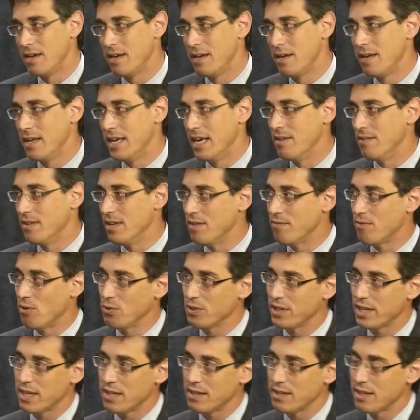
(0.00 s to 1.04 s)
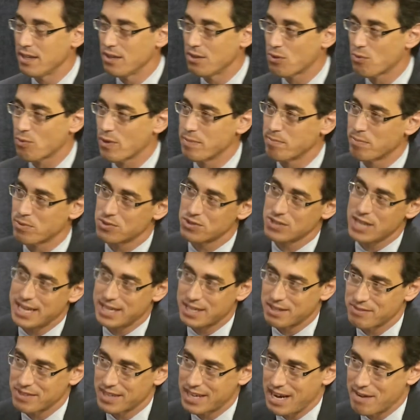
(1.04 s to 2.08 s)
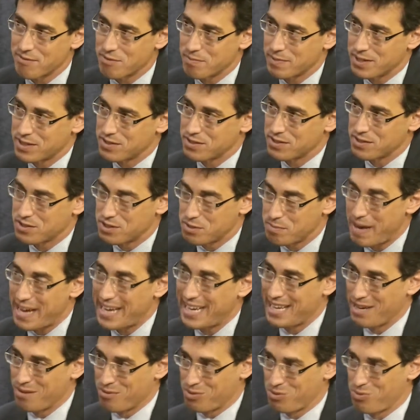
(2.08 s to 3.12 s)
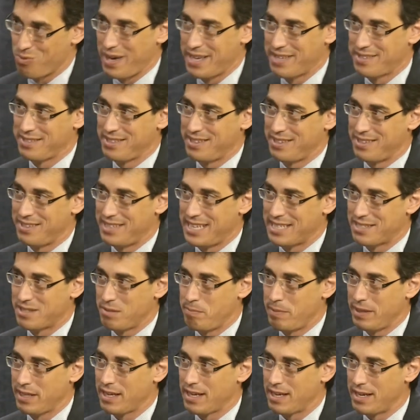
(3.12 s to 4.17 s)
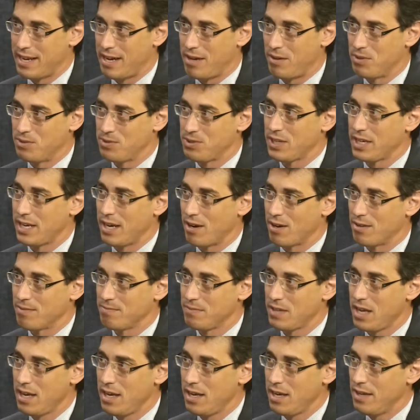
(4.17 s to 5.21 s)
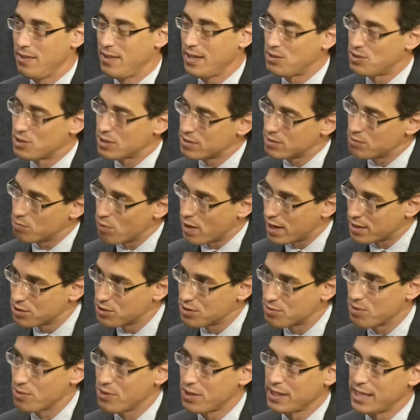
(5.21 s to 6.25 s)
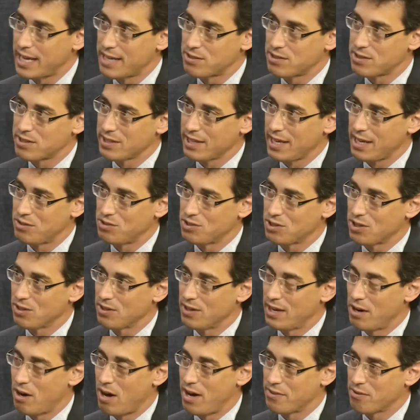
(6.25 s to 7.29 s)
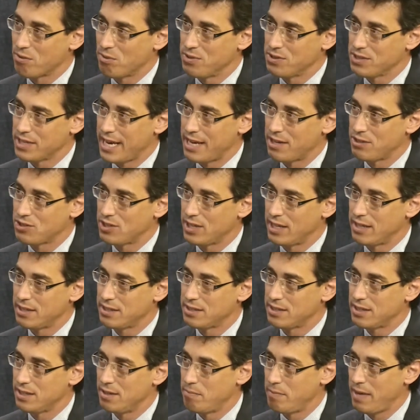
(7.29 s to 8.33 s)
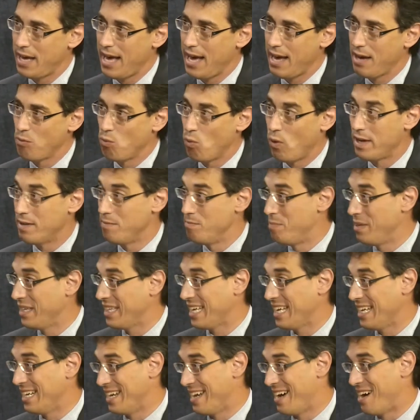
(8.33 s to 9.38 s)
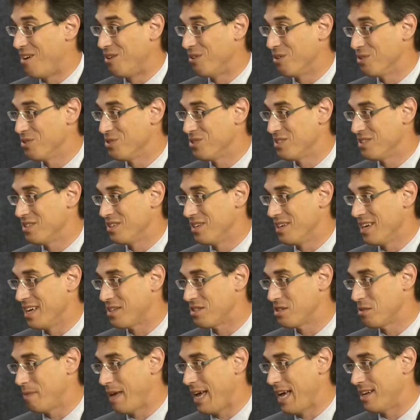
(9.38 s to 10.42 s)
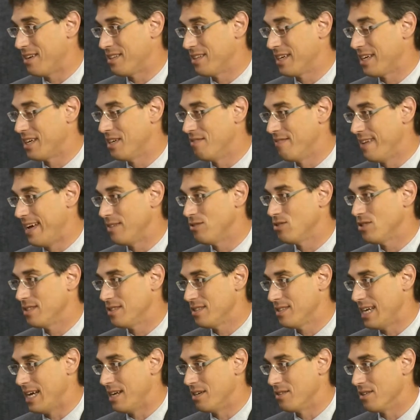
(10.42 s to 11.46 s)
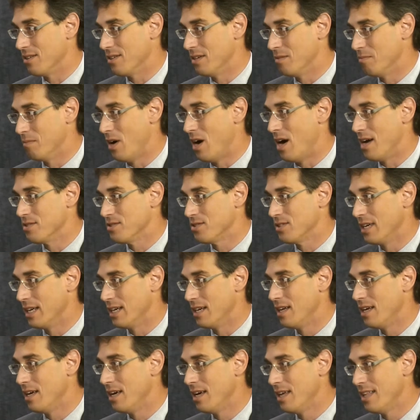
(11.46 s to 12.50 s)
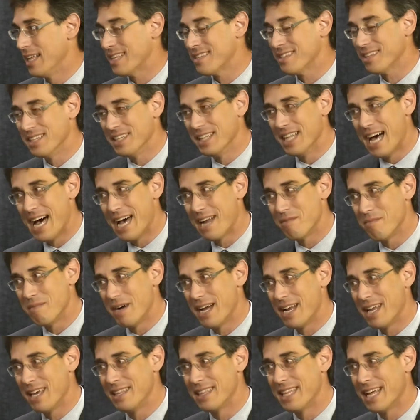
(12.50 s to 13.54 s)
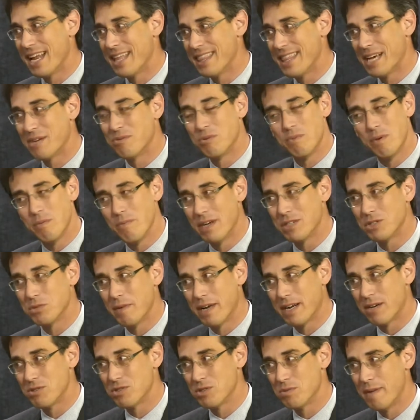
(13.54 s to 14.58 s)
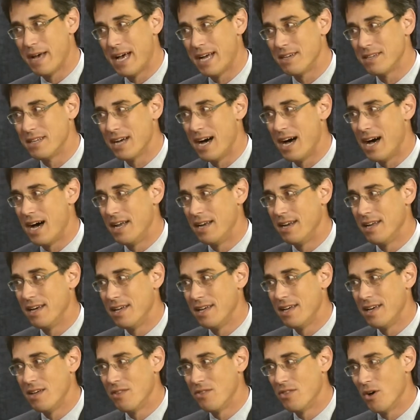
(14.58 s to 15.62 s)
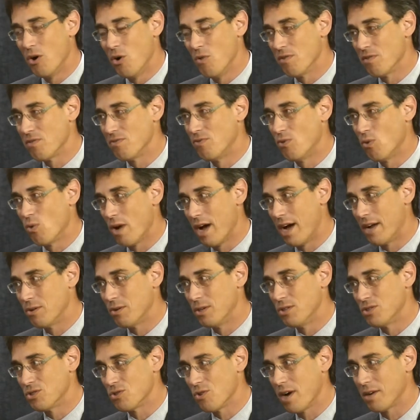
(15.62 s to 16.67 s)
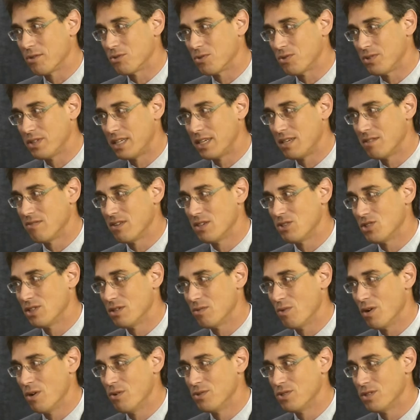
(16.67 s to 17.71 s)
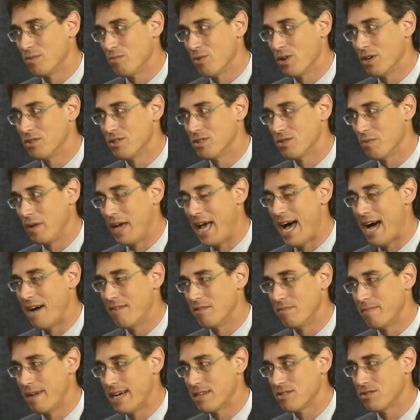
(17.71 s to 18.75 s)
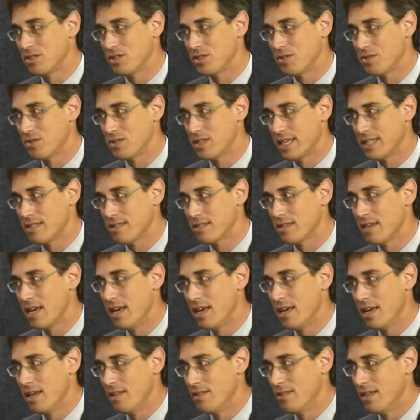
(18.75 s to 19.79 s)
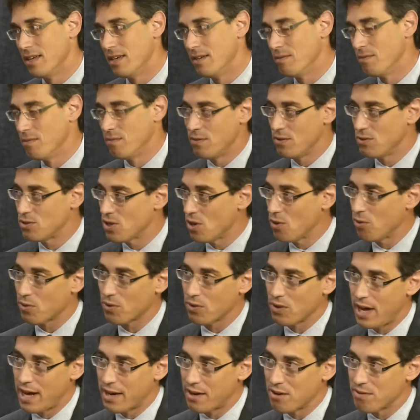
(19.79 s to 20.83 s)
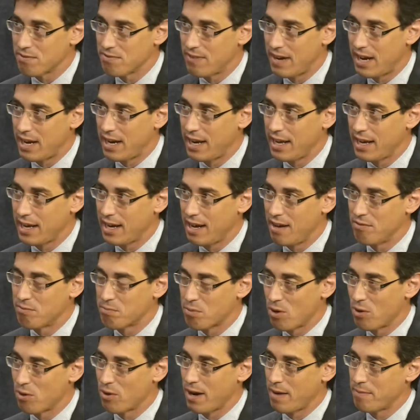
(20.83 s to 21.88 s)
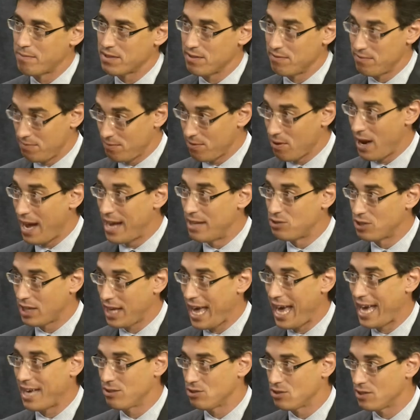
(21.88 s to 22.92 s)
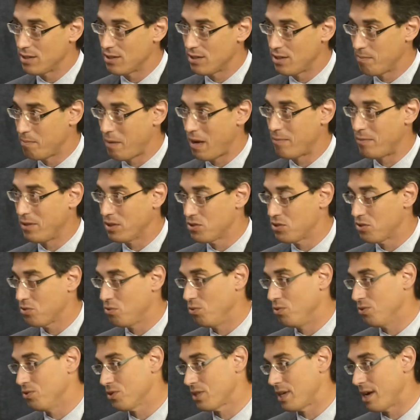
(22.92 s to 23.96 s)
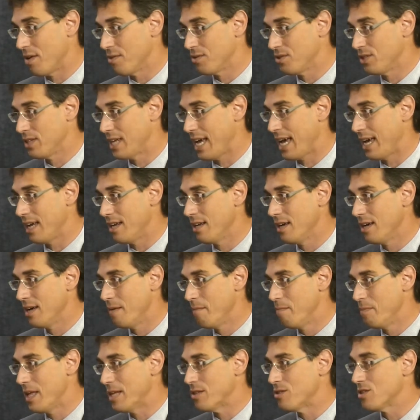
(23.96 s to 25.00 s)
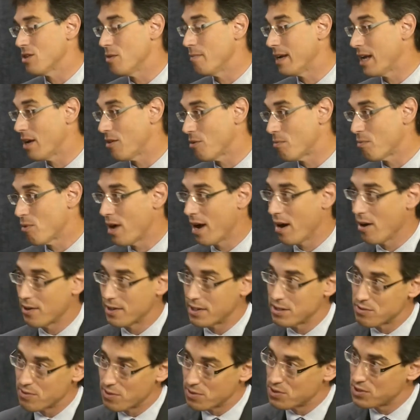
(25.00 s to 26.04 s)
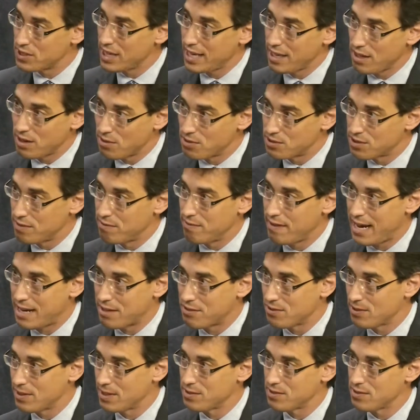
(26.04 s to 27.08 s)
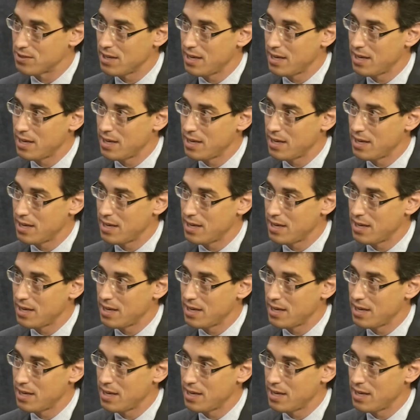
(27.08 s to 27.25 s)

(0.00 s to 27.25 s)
If only 3% of the government's spending was wasted, that's $1 billion a year. They just rushed through the legislature an authorization to pay $1 billion to expand the convention center in Boston. That's a lot of money that I think would be much better spent on the over 400 structurally deficient roads and bridges we have in Massachusetts, the total underfunding of programs for education, the public schools in our state, and so many other priorities for seniors and veterans